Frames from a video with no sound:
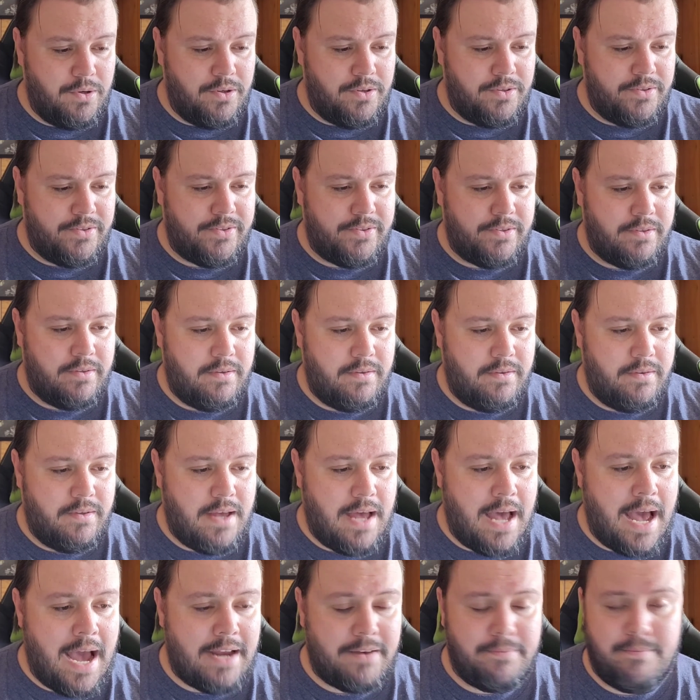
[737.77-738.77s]
was
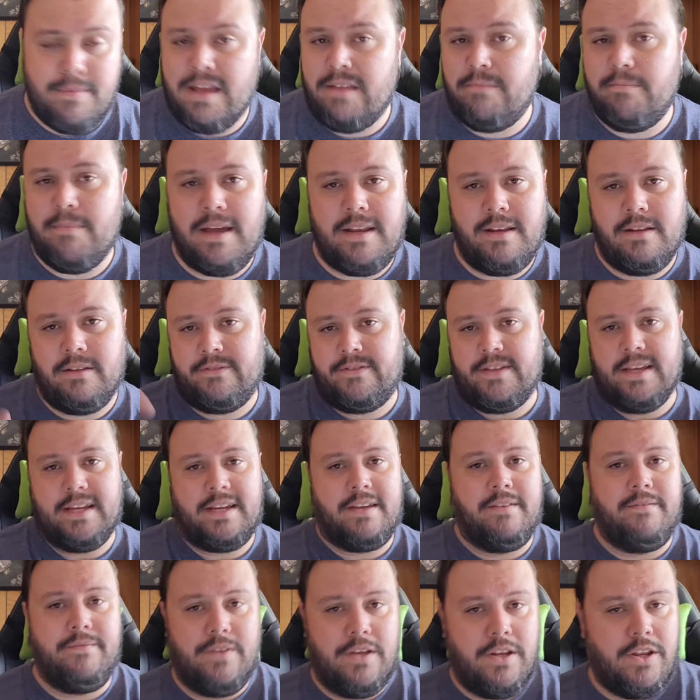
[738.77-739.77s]
Ackman made a
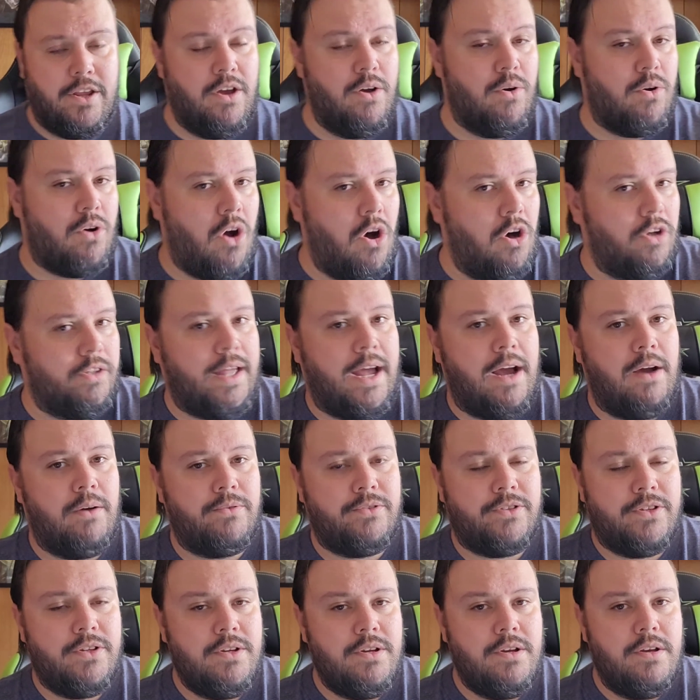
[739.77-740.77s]
second video, called
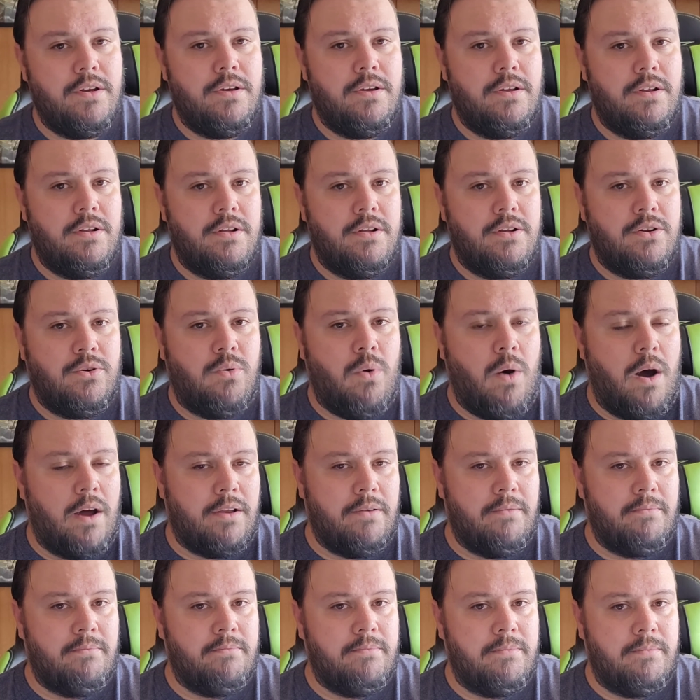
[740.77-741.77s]
out
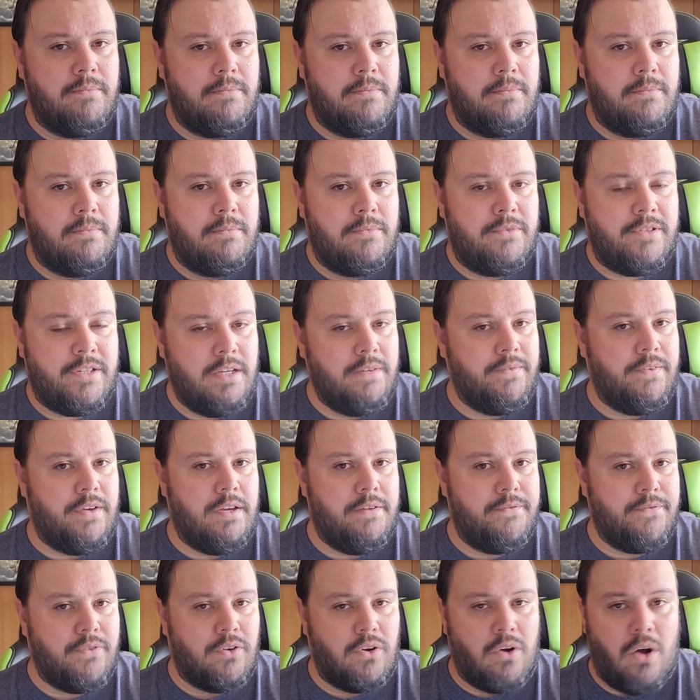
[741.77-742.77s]
Quantum
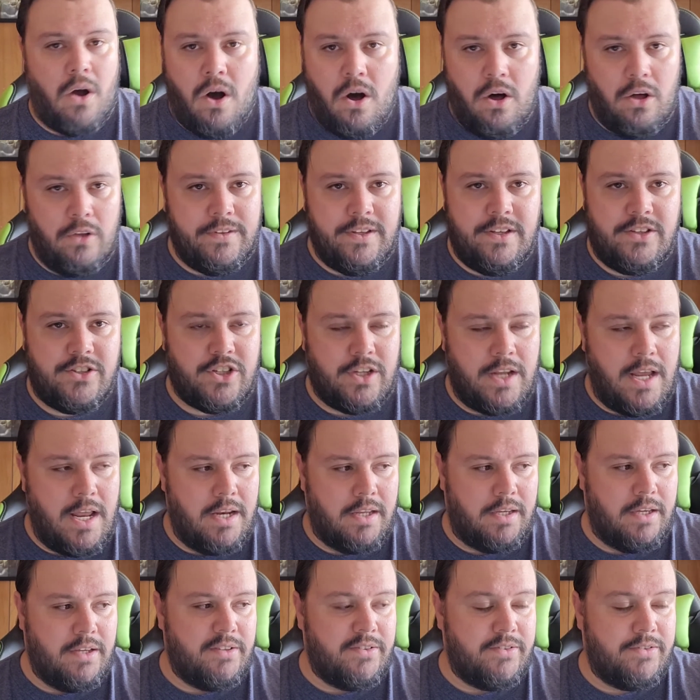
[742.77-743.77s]
TV for all these
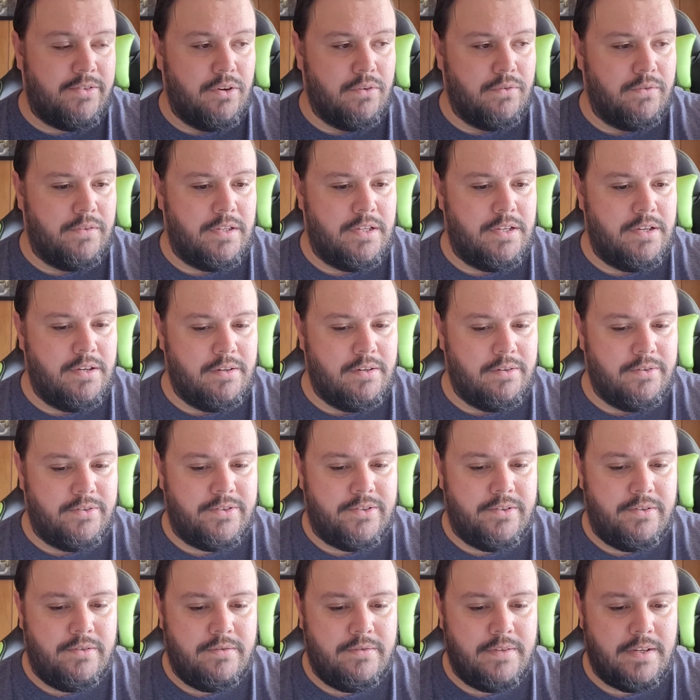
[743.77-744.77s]
shenanigans over the
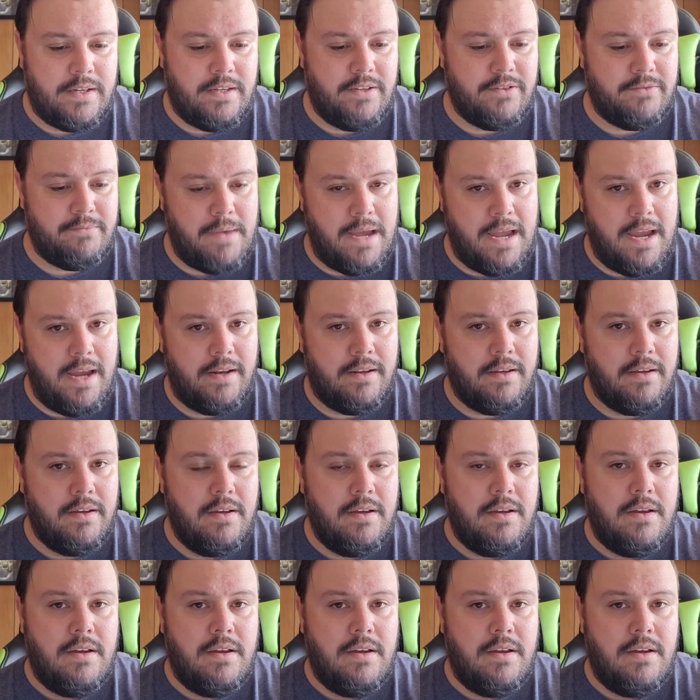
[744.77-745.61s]
years that he's made.